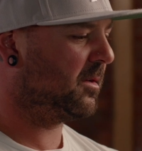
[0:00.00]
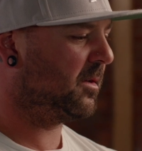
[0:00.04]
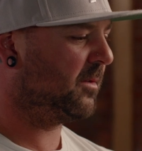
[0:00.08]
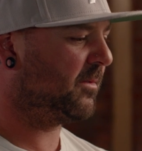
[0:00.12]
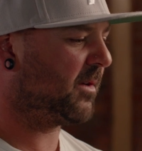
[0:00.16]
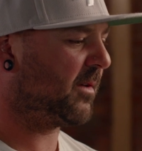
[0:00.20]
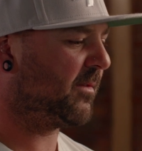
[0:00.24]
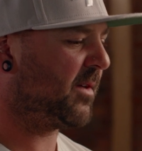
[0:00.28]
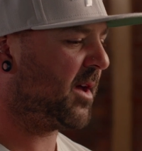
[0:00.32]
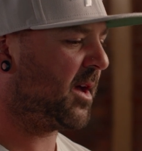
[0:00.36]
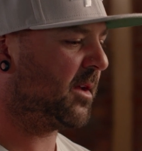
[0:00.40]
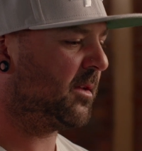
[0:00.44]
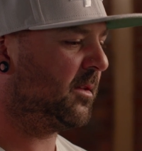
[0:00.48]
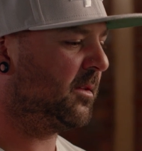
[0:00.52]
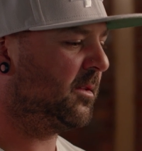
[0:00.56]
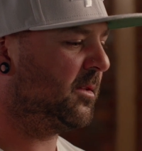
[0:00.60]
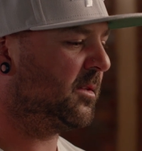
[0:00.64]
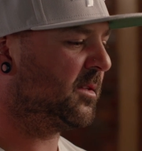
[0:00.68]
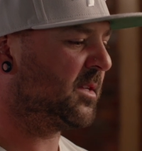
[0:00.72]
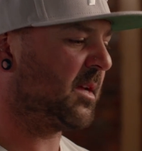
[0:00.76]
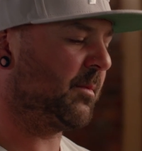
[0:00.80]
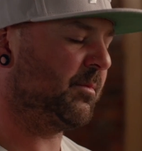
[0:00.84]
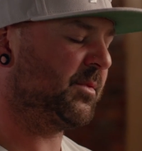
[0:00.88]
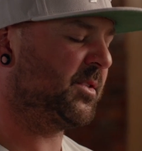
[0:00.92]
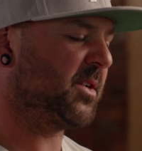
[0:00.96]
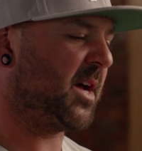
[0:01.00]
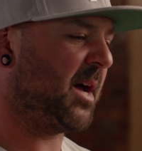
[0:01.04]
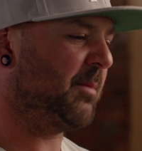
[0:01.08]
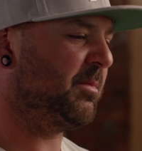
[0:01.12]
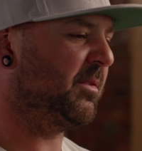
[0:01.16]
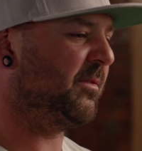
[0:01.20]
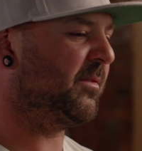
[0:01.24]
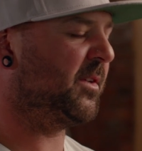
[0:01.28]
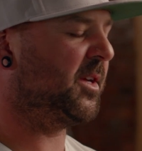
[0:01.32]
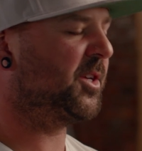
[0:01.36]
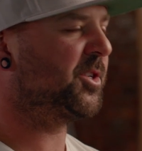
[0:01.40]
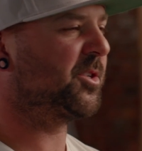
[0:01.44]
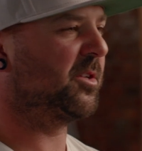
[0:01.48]
If I've had some type
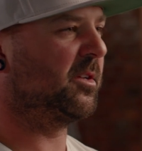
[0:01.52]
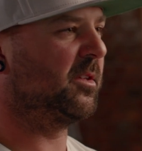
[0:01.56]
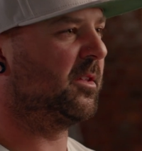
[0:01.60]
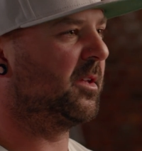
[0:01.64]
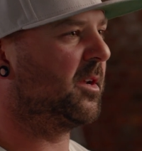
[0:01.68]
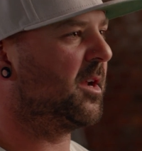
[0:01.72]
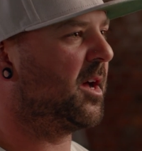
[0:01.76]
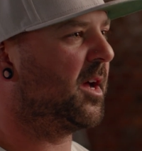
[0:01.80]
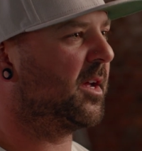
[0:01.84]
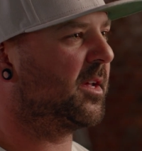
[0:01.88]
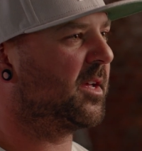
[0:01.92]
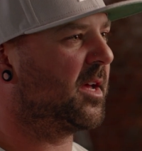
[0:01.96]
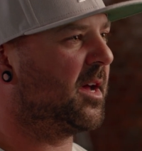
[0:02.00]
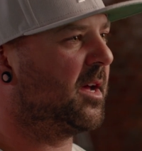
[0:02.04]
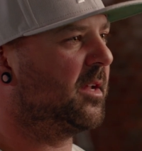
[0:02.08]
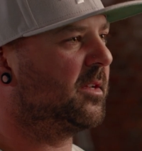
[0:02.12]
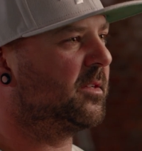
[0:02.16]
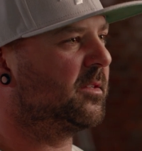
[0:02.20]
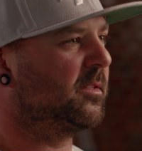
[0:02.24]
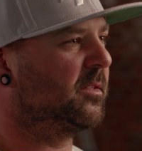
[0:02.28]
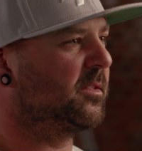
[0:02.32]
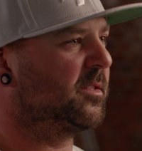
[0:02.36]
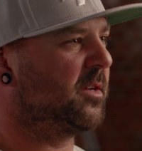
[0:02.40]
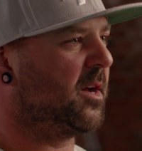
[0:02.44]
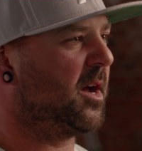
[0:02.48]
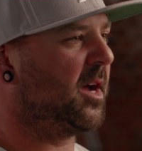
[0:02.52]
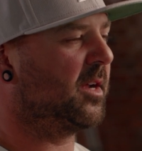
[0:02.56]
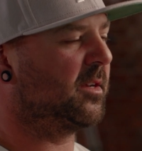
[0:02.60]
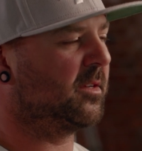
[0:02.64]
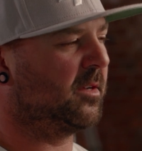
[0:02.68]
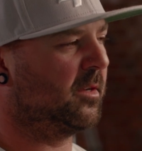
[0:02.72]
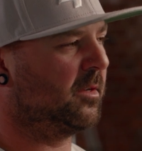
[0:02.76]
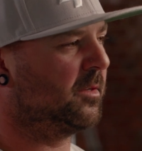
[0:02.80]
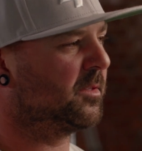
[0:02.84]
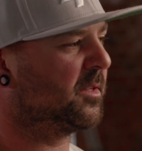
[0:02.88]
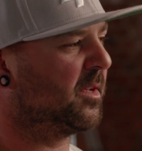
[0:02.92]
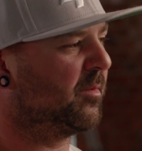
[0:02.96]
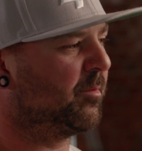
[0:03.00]
of issue that I can't
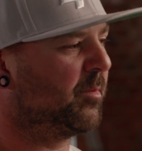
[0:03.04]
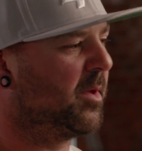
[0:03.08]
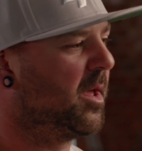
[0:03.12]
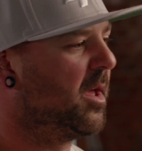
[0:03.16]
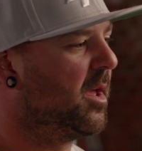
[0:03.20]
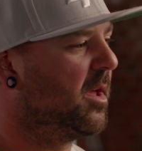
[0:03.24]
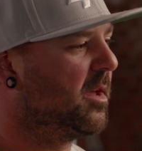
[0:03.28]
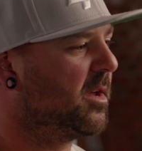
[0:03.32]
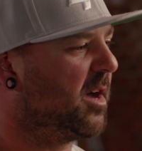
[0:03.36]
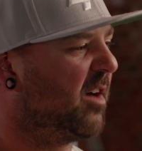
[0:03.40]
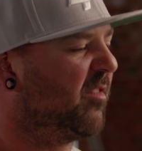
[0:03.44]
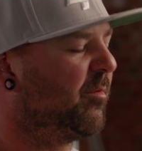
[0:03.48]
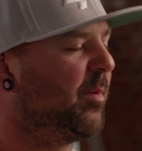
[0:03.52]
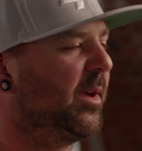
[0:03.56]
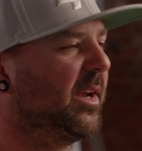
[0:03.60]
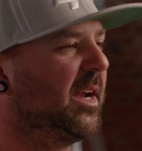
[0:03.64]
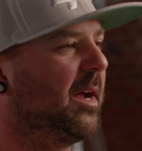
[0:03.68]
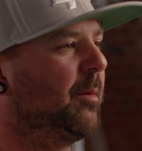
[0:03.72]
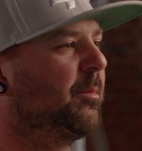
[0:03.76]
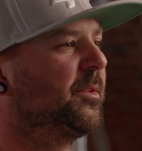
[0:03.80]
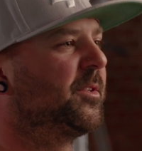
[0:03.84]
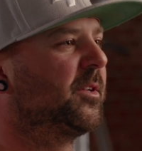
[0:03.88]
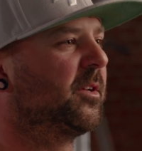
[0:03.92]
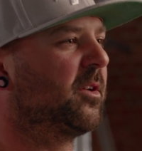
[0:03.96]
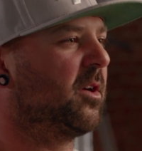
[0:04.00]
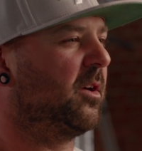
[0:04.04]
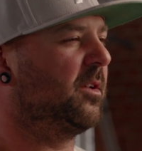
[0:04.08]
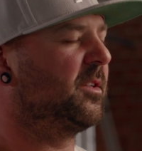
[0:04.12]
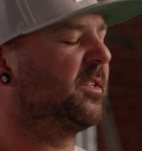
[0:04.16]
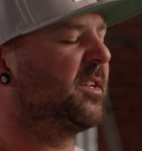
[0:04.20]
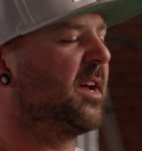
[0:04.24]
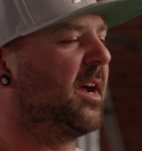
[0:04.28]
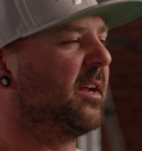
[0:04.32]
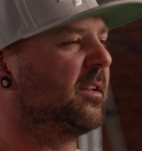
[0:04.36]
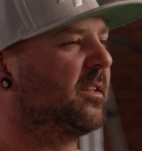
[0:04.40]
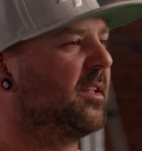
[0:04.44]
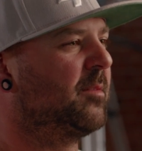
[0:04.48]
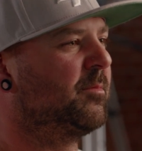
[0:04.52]
diagnose, I've been able to
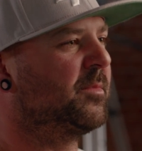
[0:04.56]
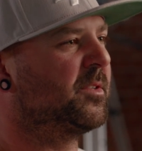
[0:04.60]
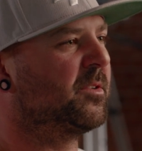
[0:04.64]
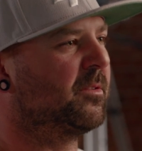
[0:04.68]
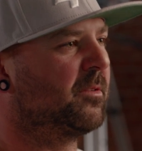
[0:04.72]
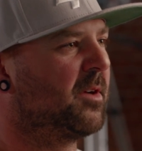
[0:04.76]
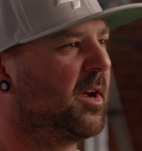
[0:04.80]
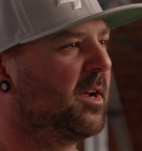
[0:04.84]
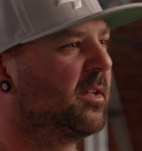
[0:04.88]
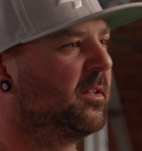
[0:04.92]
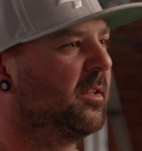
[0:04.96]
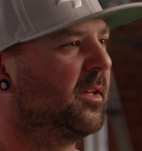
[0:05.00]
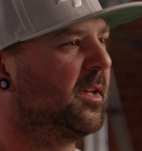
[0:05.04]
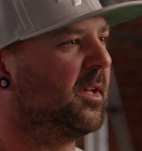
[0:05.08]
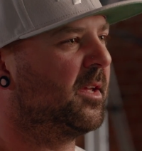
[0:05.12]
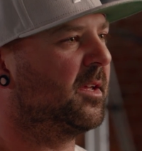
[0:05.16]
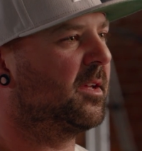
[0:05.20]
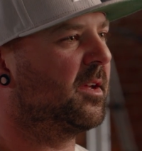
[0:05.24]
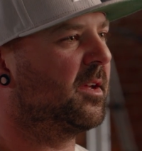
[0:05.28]
contact them directly,